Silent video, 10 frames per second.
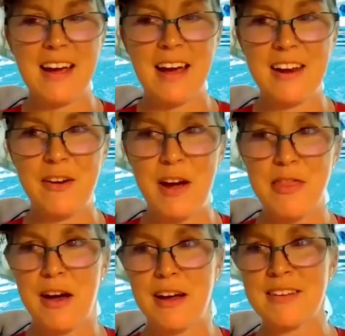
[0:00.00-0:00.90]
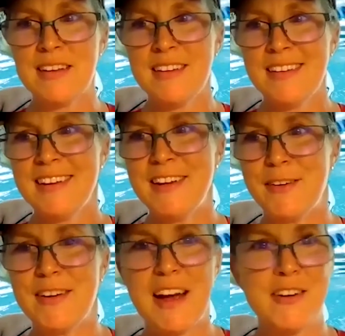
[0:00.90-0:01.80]
I thought,
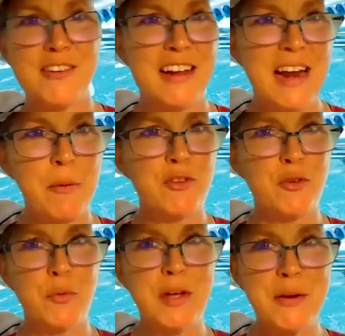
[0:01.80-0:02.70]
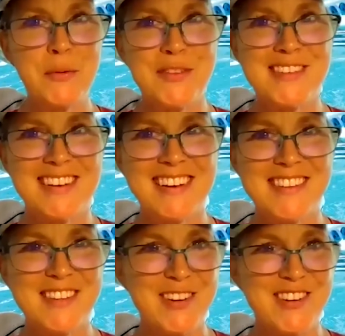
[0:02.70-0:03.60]
9 or 10 hours a week was
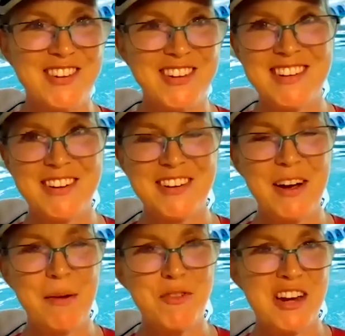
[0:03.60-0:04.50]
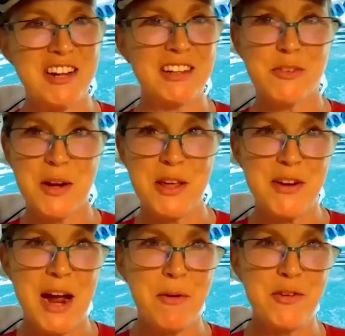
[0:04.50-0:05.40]
sufficient. Now I'm training like
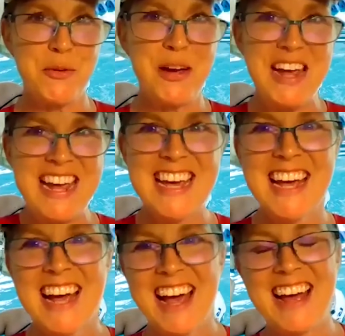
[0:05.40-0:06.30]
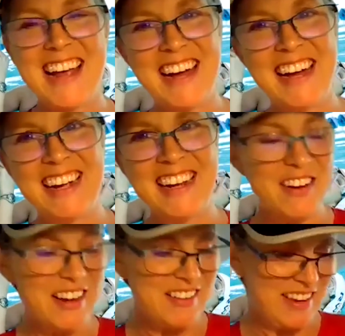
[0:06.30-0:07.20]
23 hours a week, and
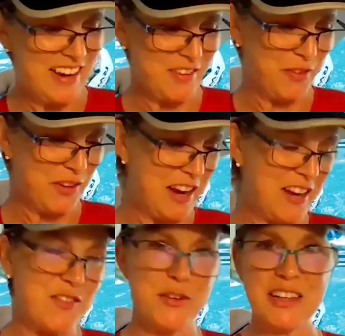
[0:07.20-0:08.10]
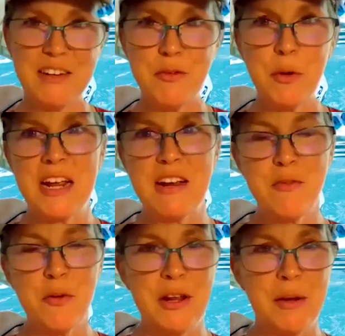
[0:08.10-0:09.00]
it's a full, and it's really a
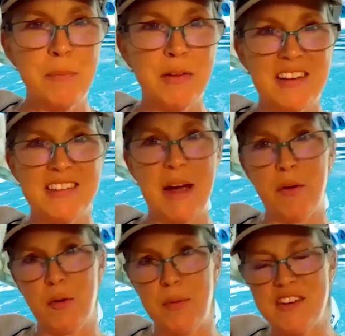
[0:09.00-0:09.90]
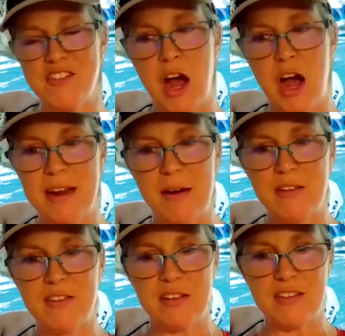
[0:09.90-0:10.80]
40 plus hour a week job now.
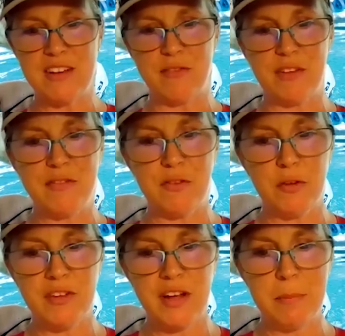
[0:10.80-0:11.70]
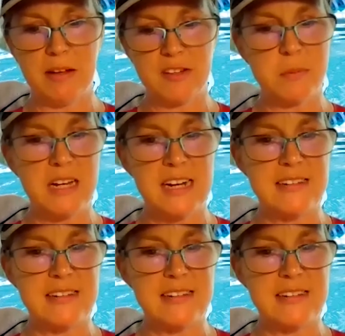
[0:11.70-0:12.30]
It's definitely full time plus.